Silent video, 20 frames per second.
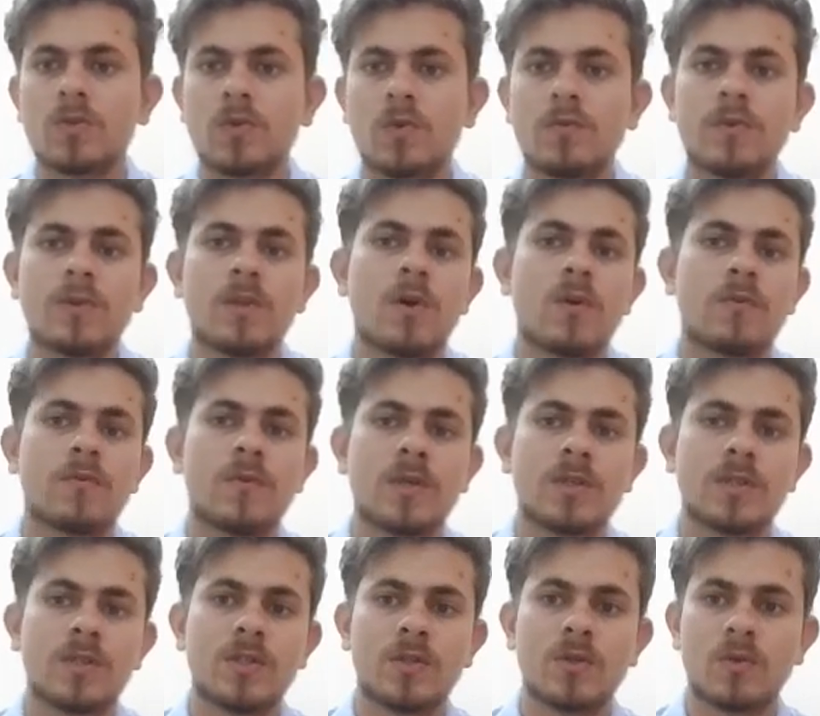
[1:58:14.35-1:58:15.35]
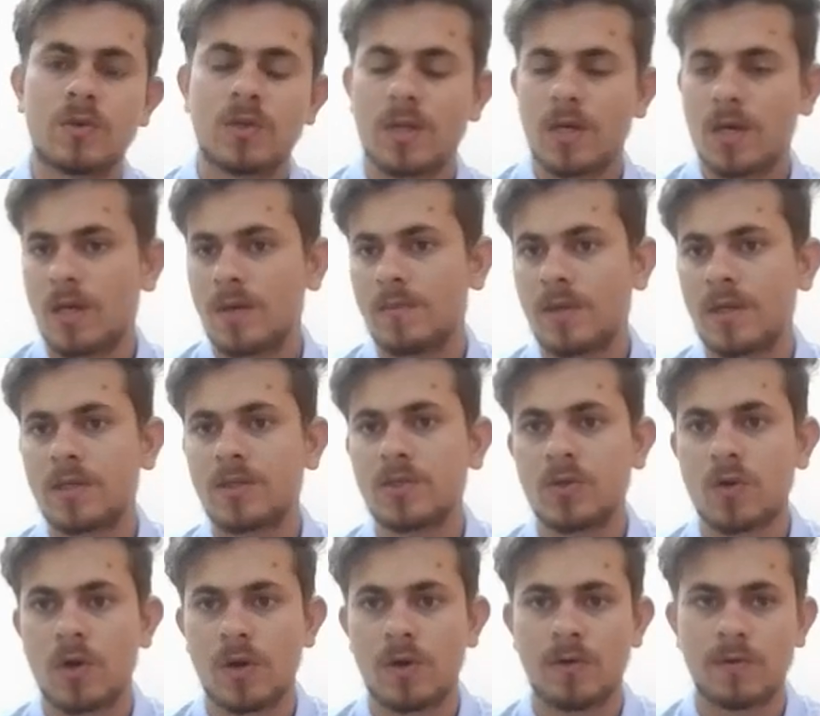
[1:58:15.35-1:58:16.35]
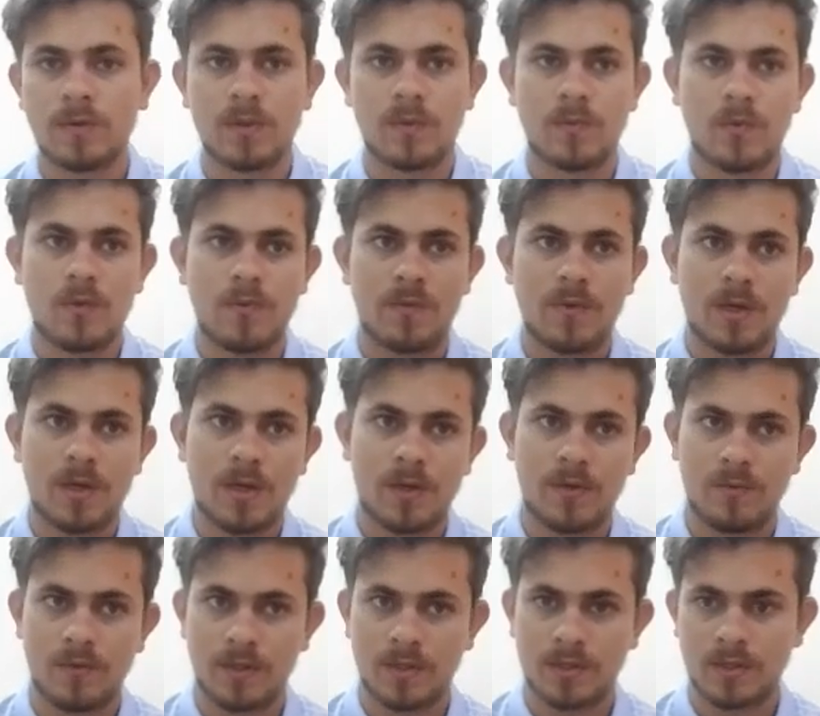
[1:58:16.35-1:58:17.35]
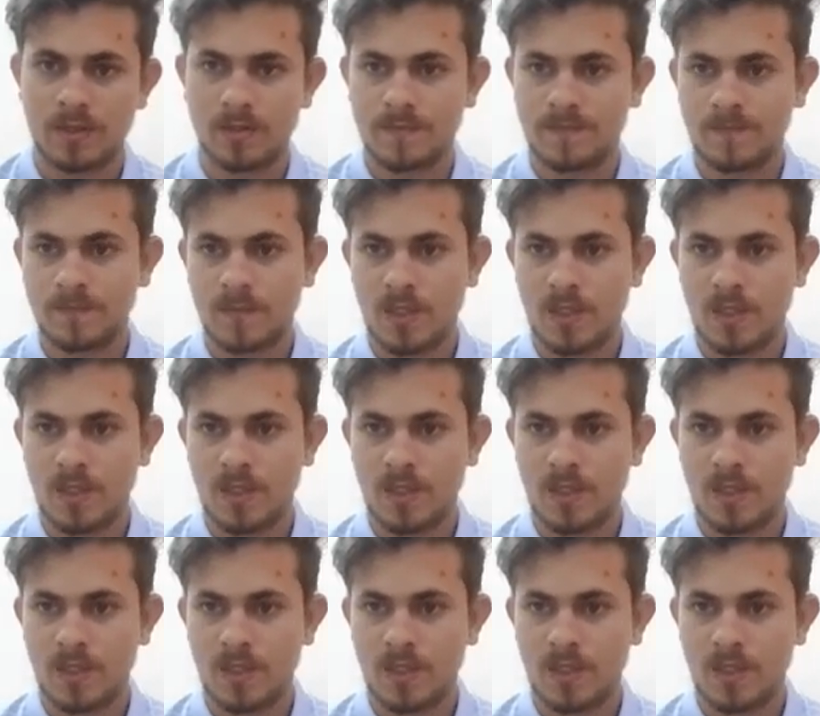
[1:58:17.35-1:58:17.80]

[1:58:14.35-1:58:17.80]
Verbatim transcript: So without wasting your time, let's wrap up the movie Conviction.